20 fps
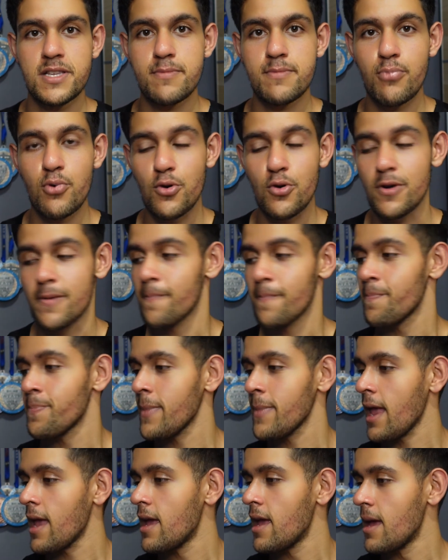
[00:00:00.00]
sport.
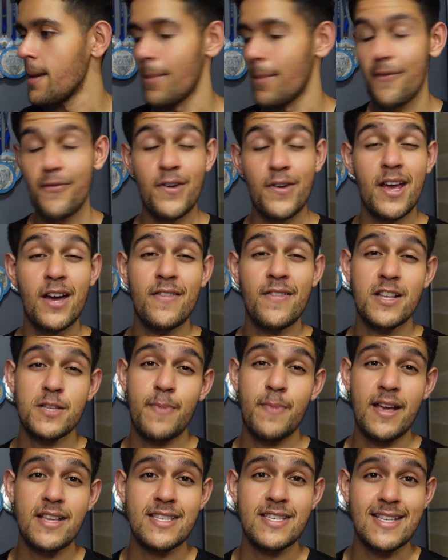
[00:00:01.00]
But for now, that's
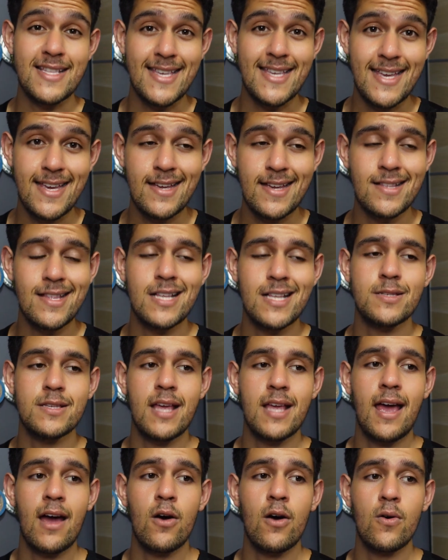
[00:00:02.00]
basically it. That's
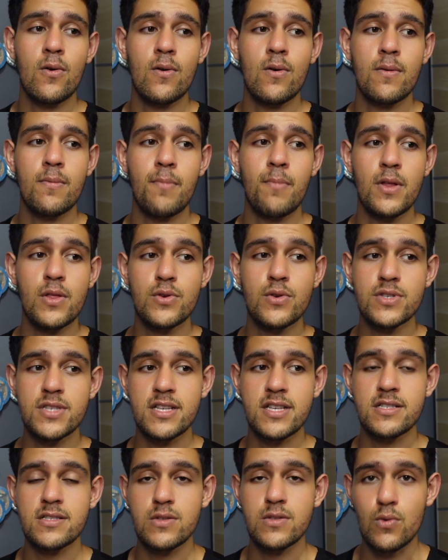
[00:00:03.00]
how my loose
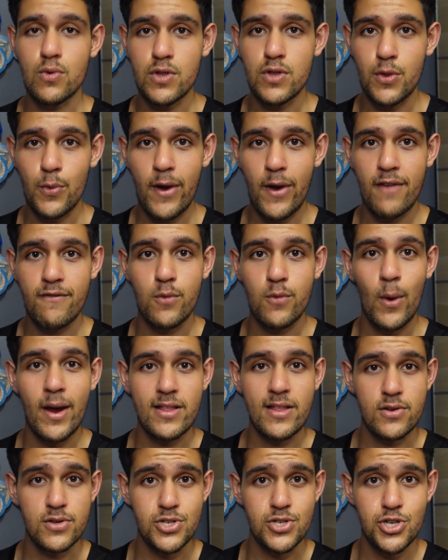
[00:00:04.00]
skins look throughout the
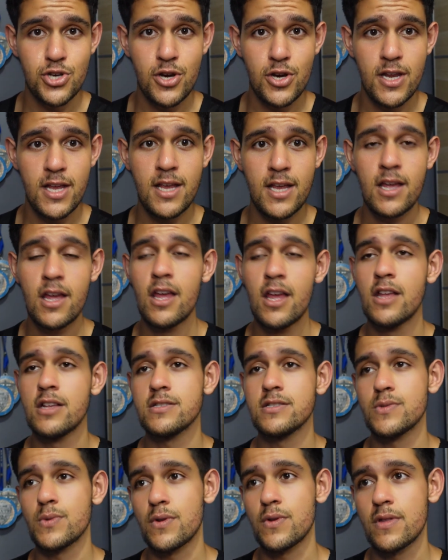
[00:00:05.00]
weight loss journey.
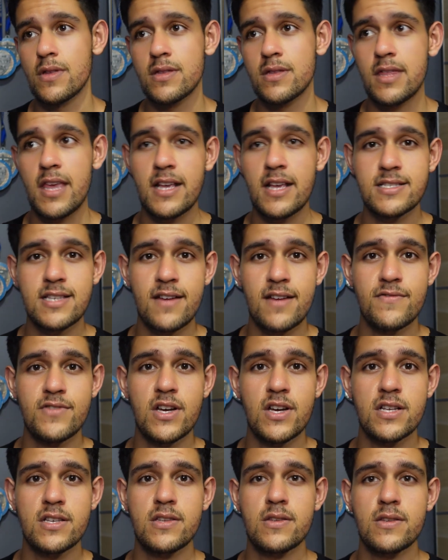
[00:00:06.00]
Sort of the things that I've
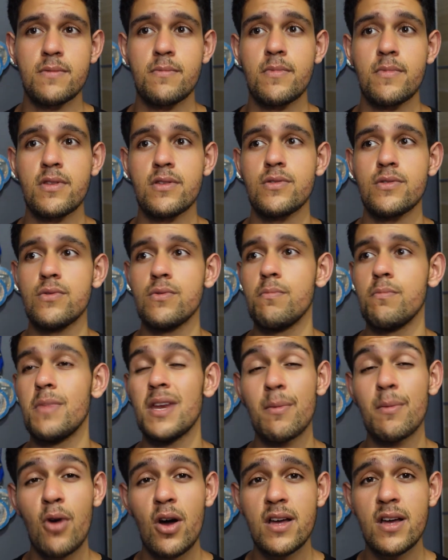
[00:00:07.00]
done to
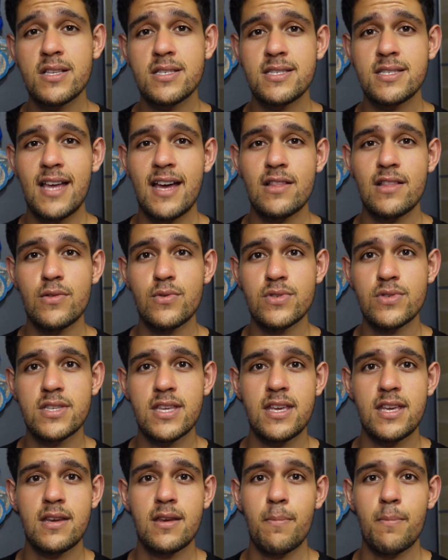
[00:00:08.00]
minimize that loose
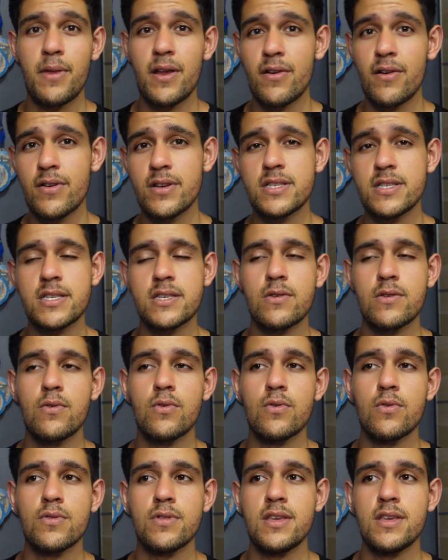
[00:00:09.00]
skin appearance
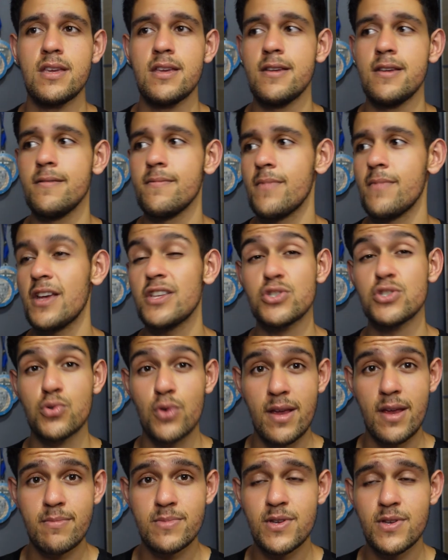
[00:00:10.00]
or the
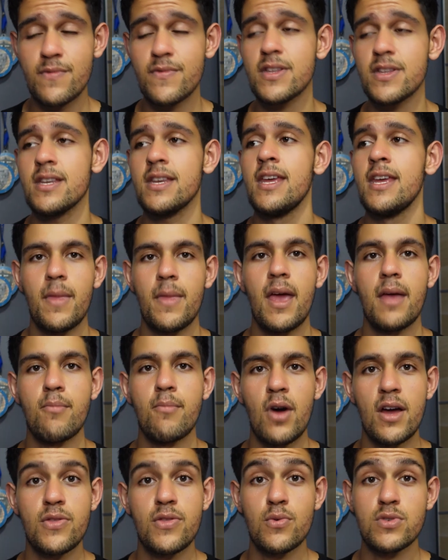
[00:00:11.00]
extremes of it. And
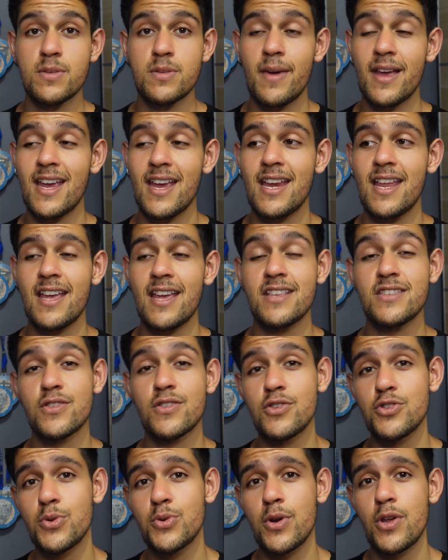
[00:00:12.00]
my thoughts about getting a
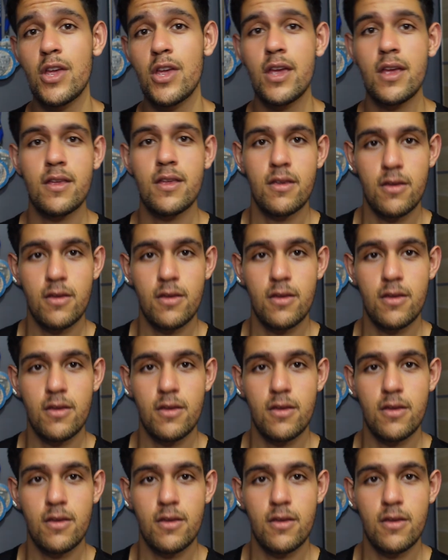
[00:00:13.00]
surgery,